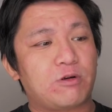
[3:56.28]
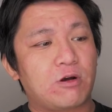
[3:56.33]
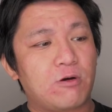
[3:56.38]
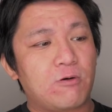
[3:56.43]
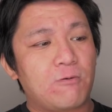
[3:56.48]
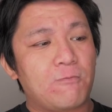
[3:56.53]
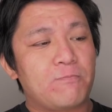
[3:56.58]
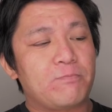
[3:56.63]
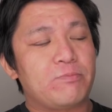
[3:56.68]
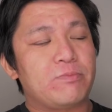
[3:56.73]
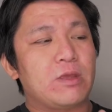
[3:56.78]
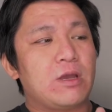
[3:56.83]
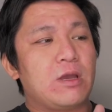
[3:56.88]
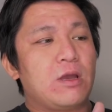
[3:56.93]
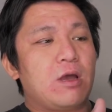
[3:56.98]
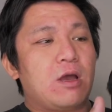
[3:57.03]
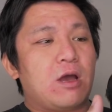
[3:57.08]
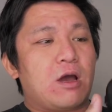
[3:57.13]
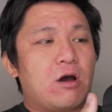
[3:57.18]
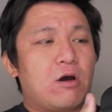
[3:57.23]
Pro.
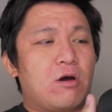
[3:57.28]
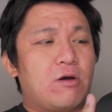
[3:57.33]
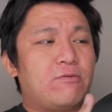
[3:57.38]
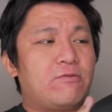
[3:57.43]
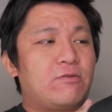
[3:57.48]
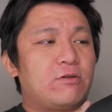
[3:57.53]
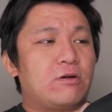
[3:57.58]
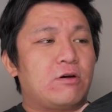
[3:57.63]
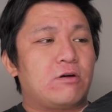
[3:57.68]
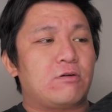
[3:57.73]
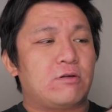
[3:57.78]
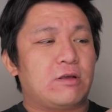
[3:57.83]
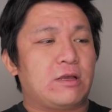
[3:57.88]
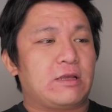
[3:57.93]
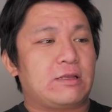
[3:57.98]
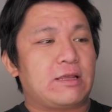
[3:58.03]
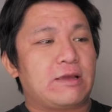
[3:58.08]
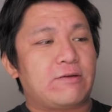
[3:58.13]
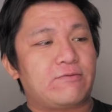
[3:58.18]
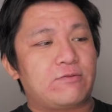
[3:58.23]
However, the only
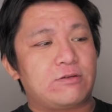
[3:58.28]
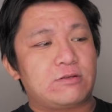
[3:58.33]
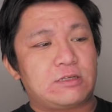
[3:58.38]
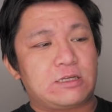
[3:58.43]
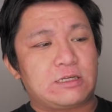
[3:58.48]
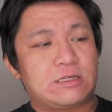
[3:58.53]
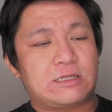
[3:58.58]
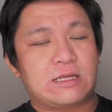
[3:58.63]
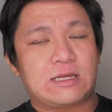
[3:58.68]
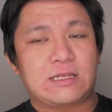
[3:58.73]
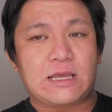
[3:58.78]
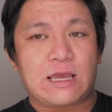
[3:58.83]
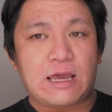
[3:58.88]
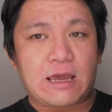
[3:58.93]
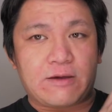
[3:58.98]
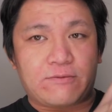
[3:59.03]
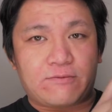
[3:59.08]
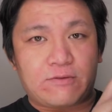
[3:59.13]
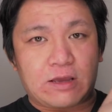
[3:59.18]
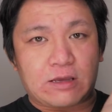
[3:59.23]
difference is that they
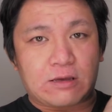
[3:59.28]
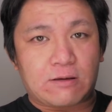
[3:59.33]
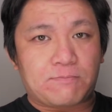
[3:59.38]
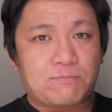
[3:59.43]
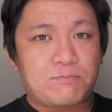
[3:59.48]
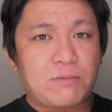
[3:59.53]
have like a